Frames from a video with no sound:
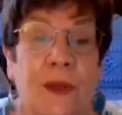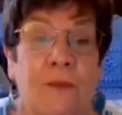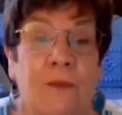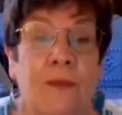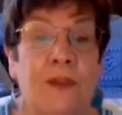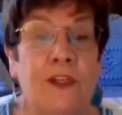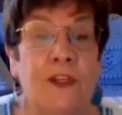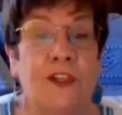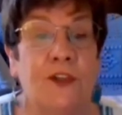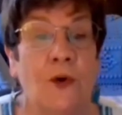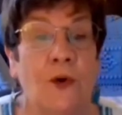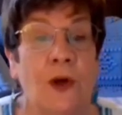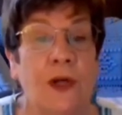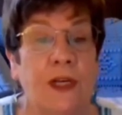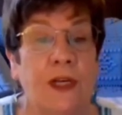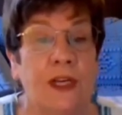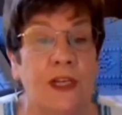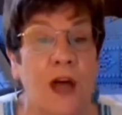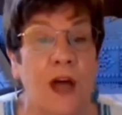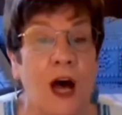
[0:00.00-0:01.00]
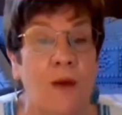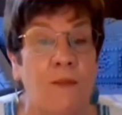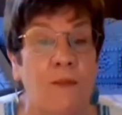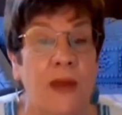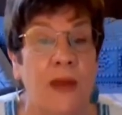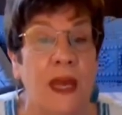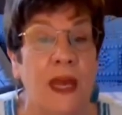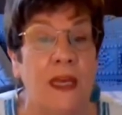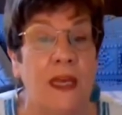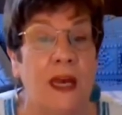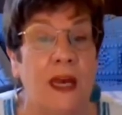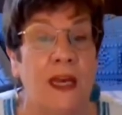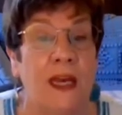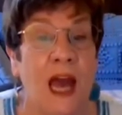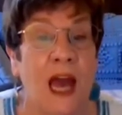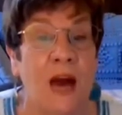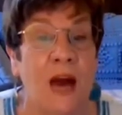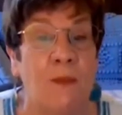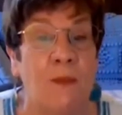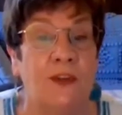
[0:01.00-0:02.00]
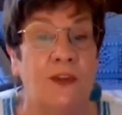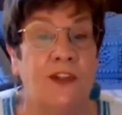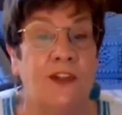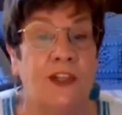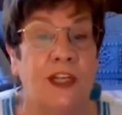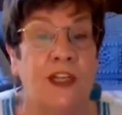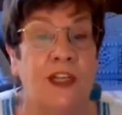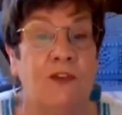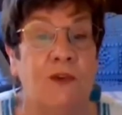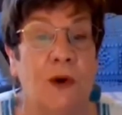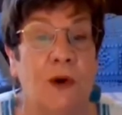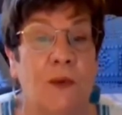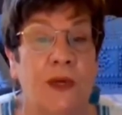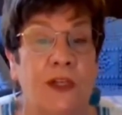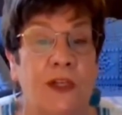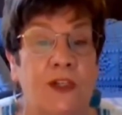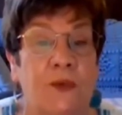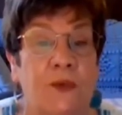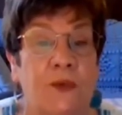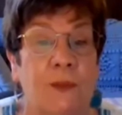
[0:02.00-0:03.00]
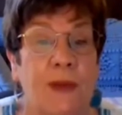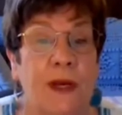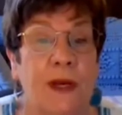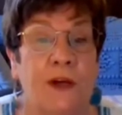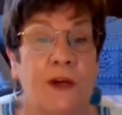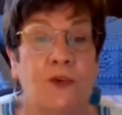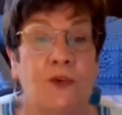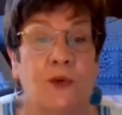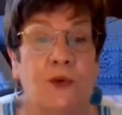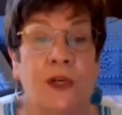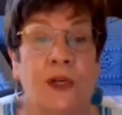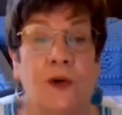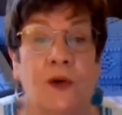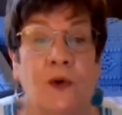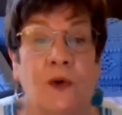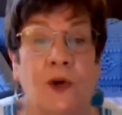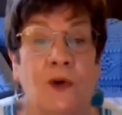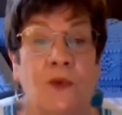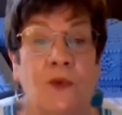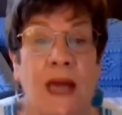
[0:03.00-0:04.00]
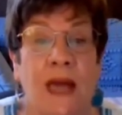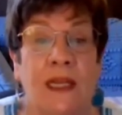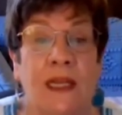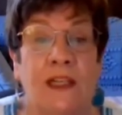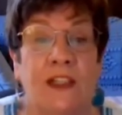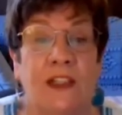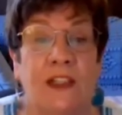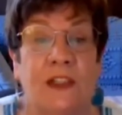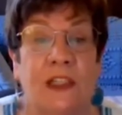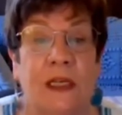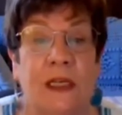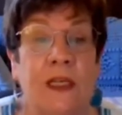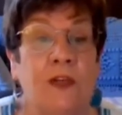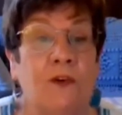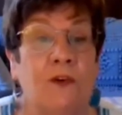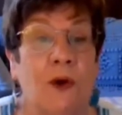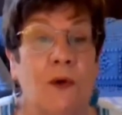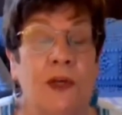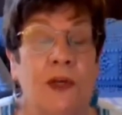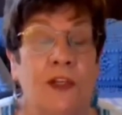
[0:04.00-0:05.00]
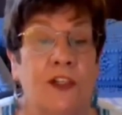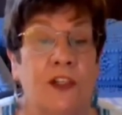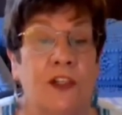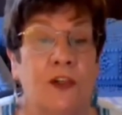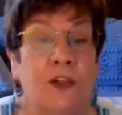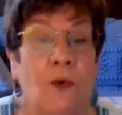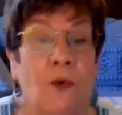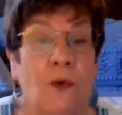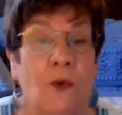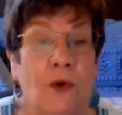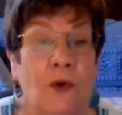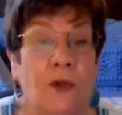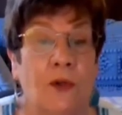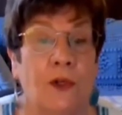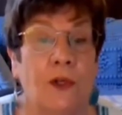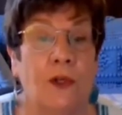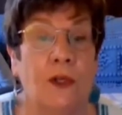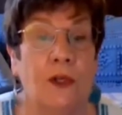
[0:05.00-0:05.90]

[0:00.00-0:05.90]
But the soil cannot make an apple seed grow into a pear tree or a radish seed grow into corn.